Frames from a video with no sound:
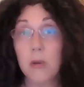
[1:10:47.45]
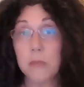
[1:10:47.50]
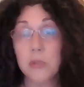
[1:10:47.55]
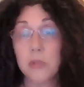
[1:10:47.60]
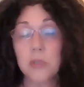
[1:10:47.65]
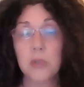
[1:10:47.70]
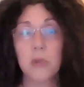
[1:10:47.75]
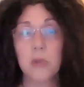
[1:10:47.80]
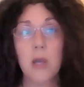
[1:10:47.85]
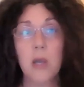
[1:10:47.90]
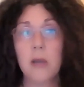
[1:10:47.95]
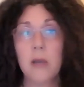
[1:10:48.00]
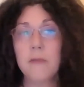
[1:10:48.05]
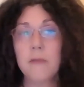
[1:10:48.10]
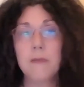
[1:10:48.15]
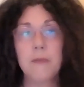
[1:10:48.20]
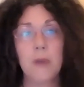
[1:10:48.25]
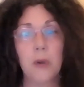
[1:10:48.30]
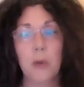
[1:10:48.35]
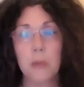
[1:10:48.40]
I'm sure you had a
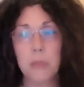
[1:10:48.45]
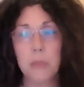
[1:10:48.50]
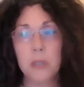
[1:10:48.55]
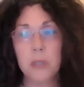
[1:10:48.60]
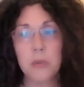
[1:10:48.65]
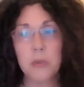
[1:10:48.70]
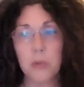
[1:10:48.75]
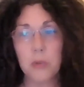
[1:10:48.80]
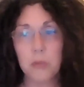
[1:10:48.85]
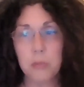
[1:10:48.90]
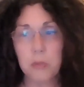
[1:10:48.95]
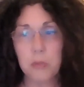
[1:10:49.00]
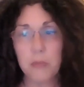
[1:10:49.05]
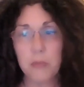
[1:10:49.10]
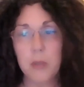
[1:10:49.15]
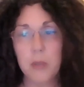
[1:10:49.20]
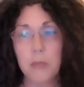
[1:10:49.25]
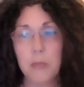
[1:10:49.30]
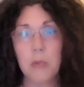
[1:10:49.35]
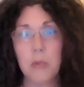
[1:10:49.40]
very big group
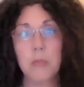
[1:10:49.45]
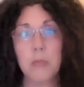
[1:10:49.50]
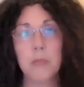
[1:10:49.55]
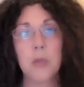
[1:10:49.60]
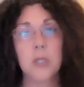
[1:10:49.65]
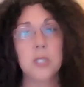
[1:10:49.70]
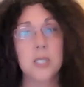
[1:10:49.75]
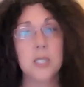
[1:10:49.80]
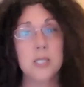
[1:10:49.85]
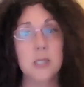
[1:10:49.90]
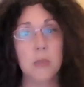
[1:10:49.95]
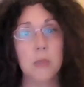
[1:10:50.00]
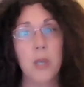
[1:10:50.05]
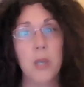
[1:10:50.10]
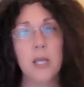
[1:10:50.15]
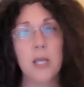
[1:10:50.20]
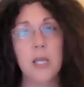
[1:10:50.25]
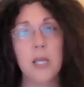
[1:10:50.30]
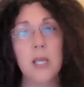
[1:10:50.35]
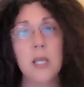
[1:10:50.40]
of people
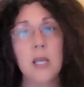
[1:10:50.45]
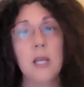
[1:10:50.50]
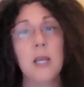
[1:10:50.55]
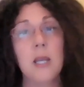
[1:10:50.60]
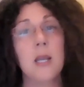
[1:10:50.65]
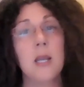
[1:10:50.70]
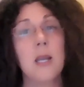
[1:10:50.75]
participating.